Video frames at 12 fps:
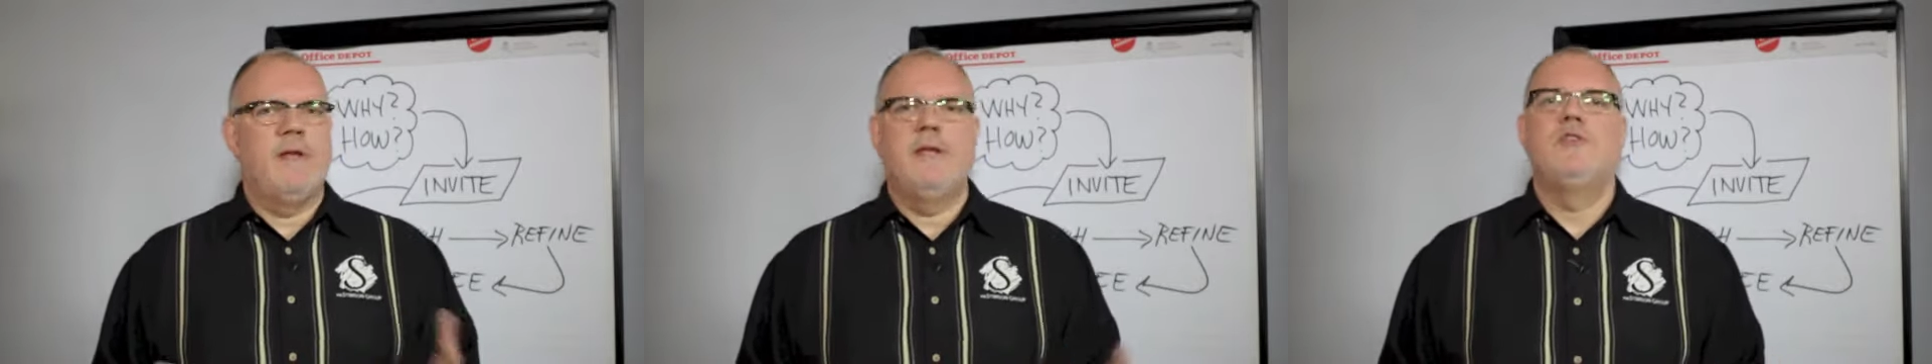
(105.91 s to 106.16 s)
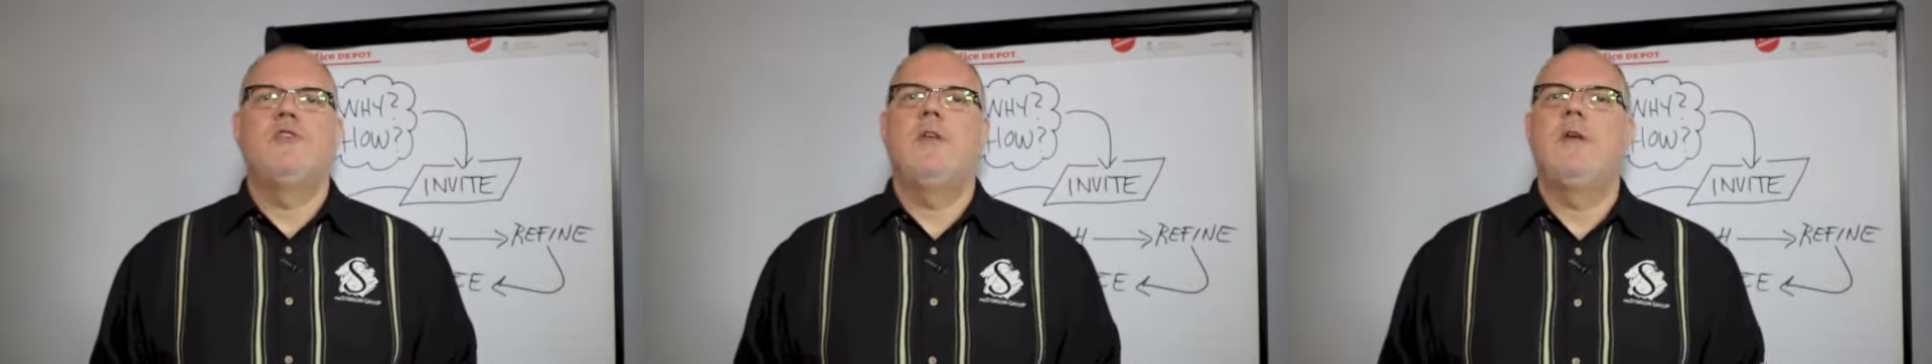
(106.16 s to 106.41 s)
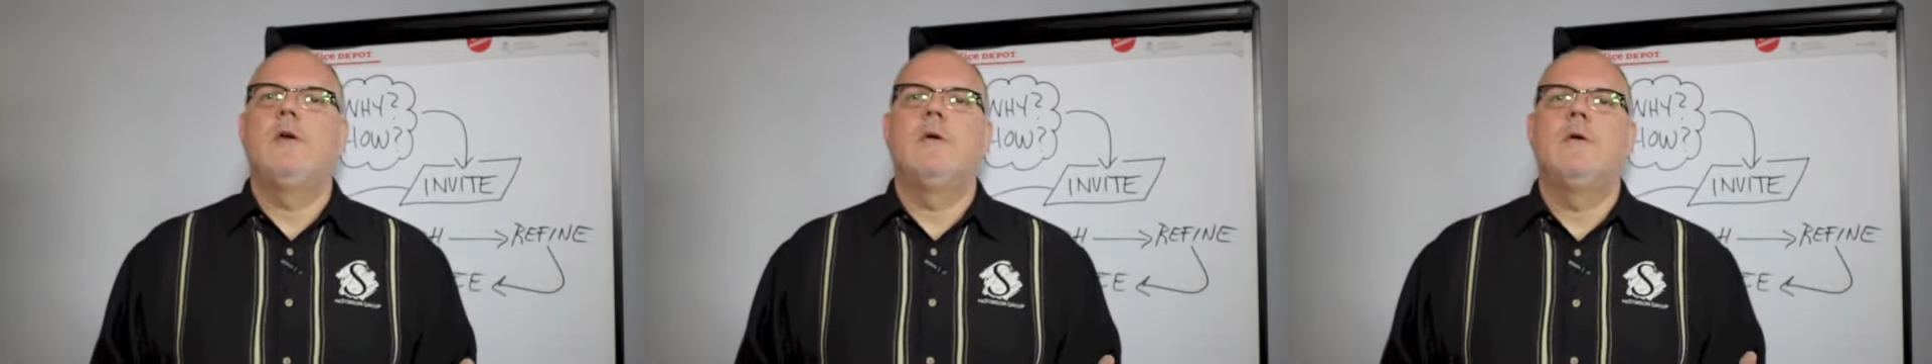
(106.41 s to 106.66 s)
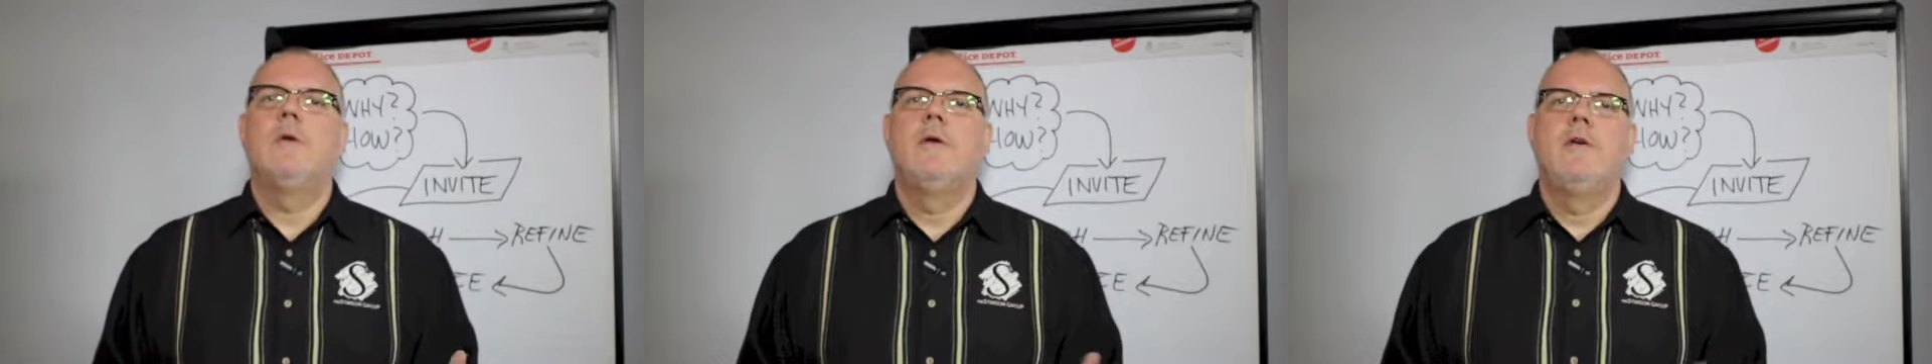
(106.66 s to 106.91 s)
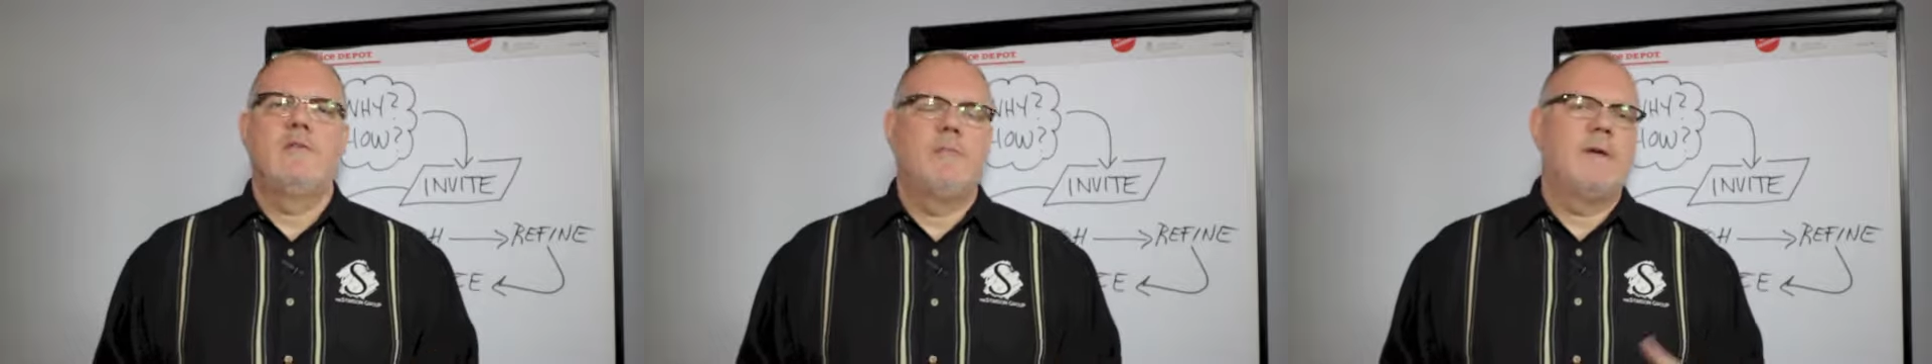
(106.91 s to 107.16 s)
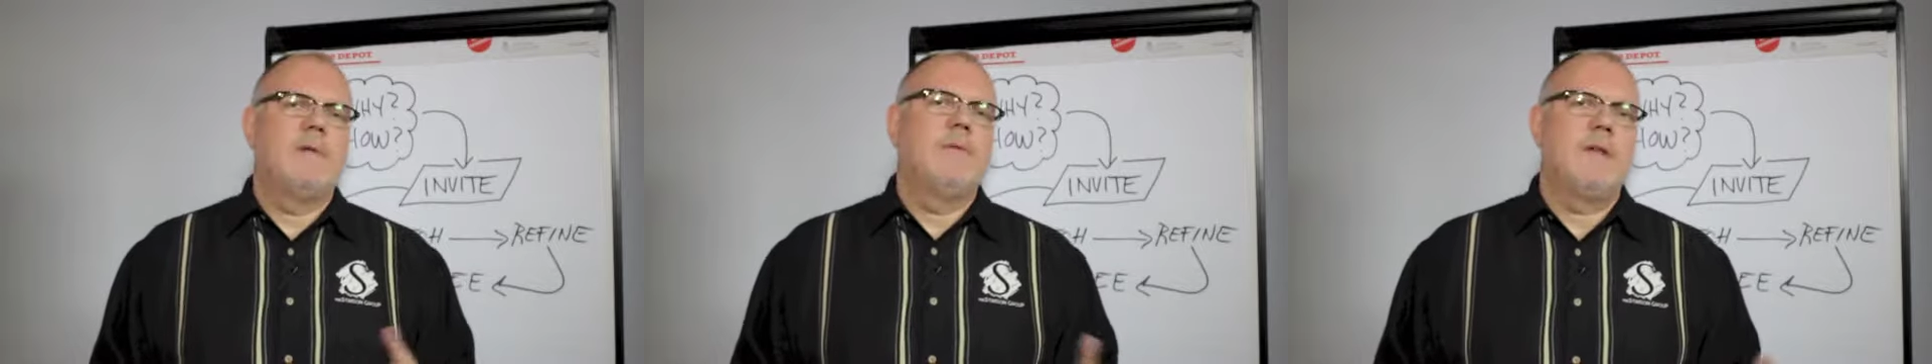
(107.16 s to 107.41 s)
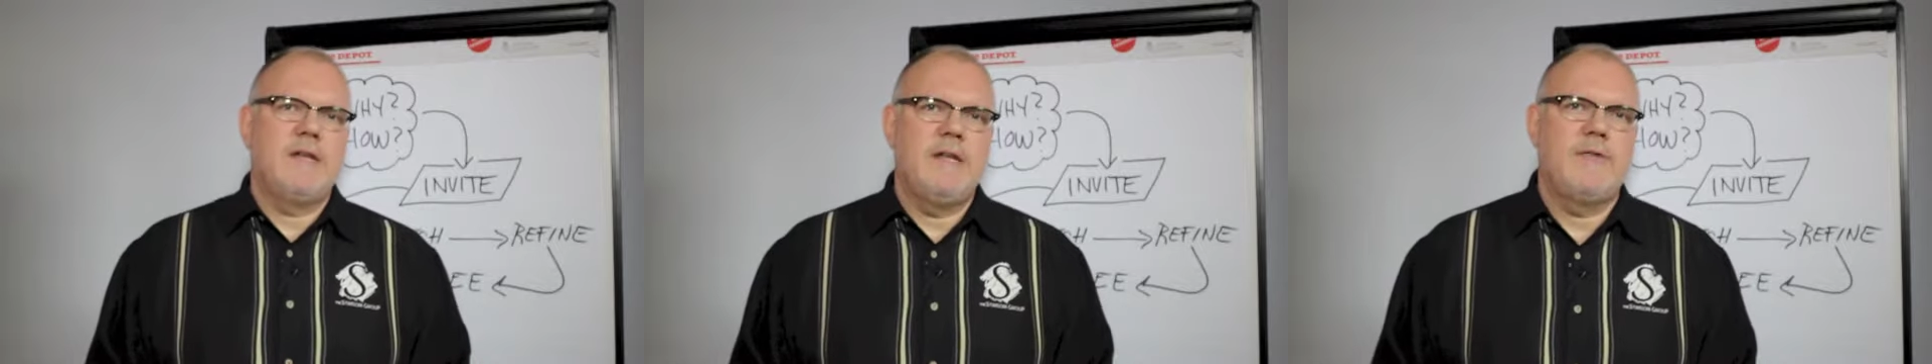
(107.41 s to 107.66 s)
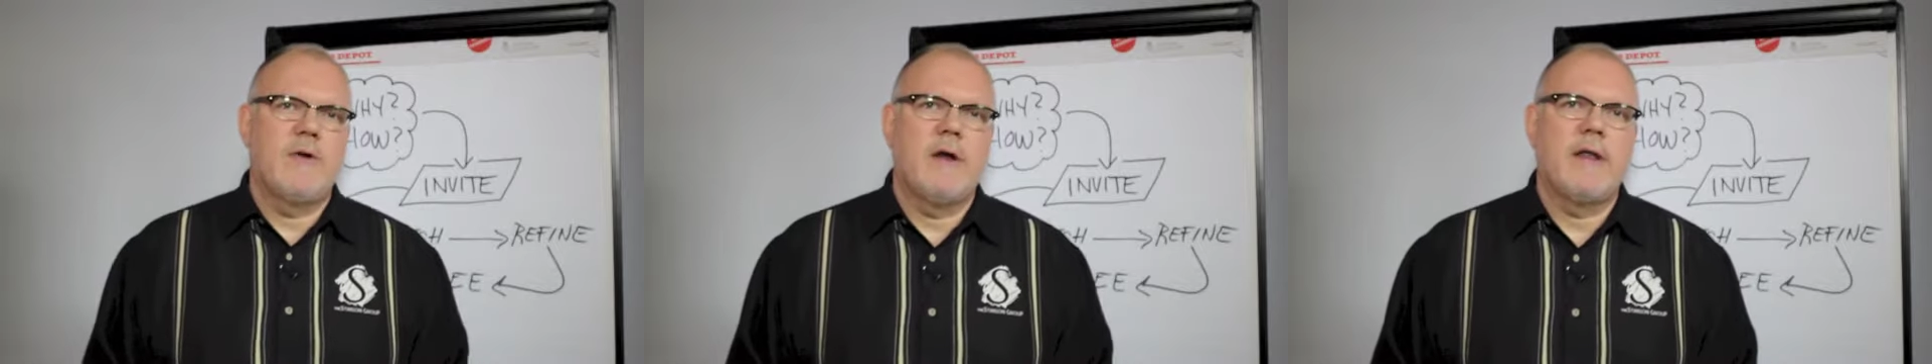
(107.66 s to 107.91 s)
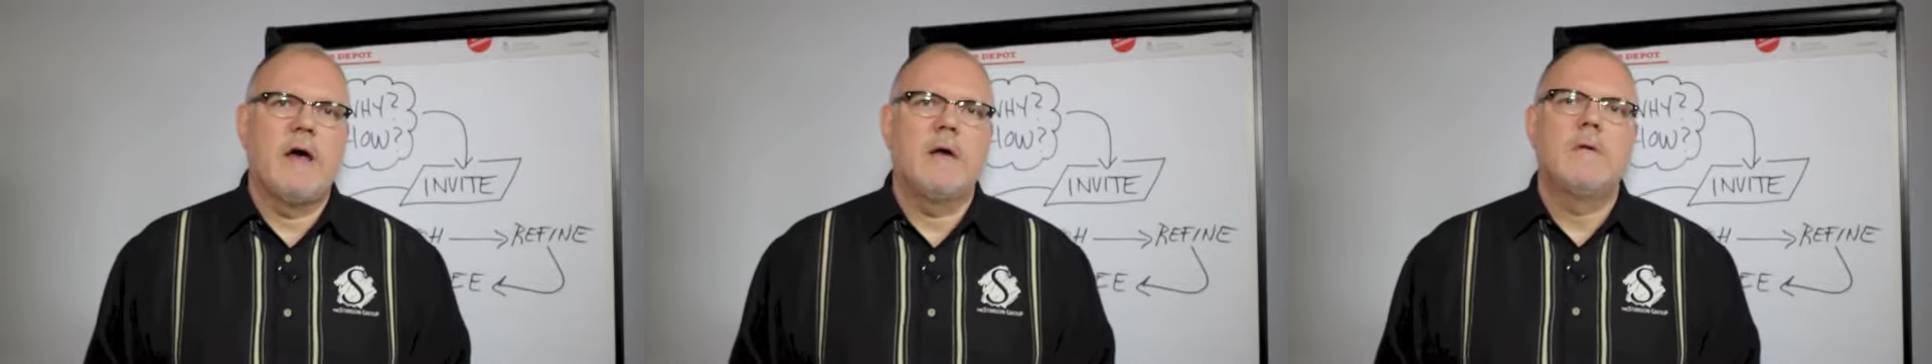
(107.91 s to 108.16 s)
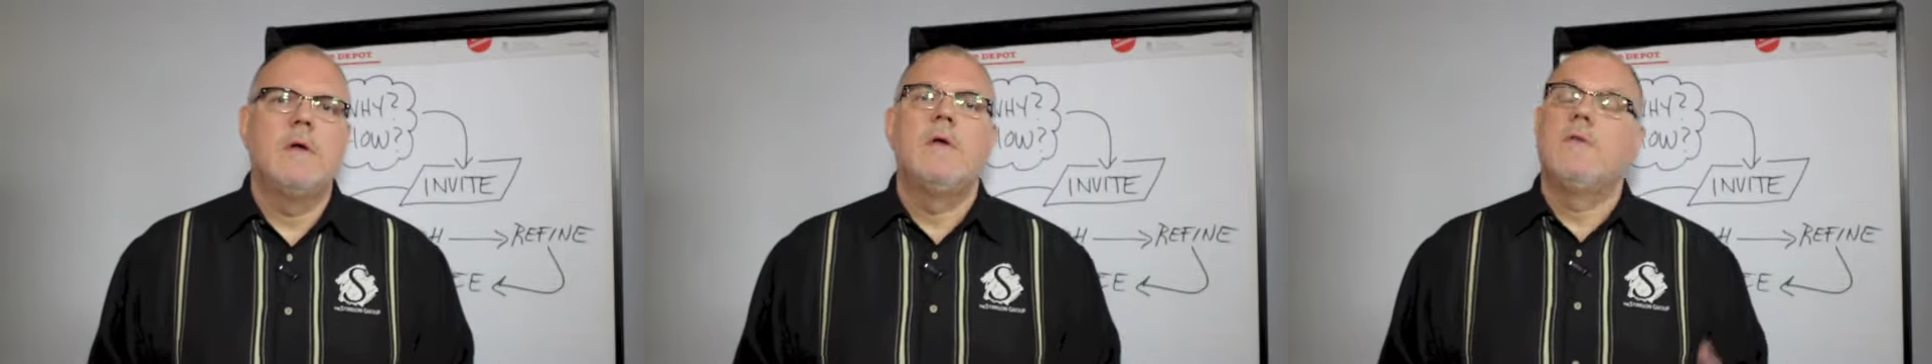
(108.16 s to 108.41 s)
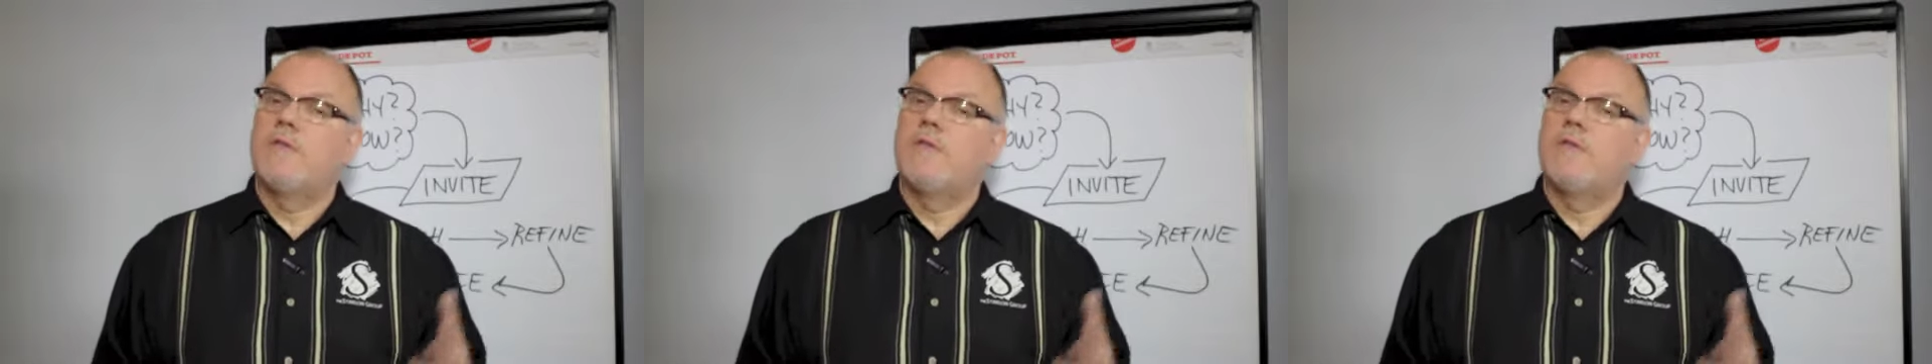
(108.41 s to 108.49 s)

engineered, it's been completely thought out.